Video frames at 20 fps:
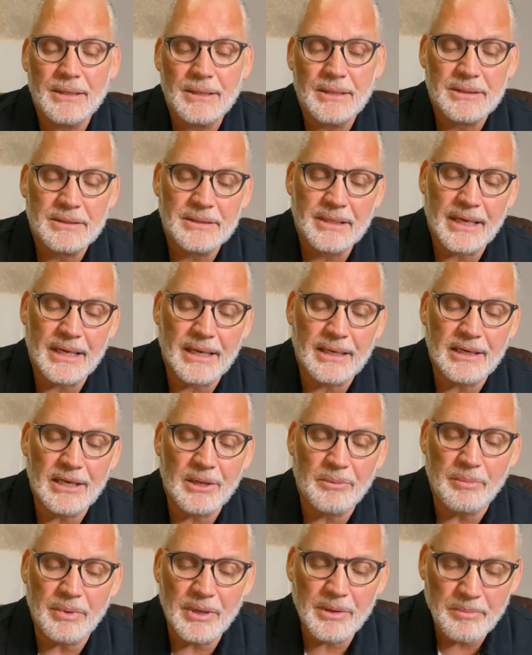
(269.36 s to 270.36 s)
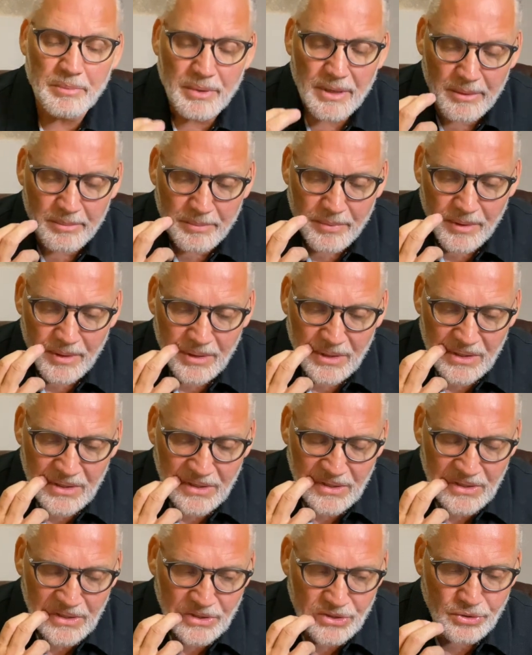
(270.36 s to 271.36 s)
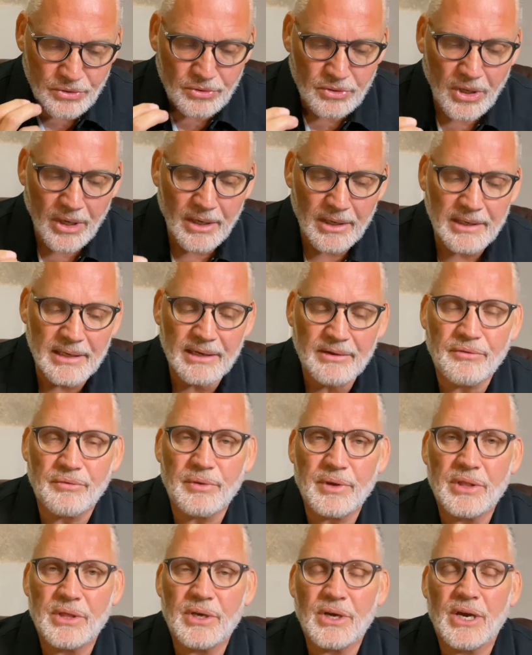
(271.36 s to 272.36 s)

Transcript: Secondly, big people do not live with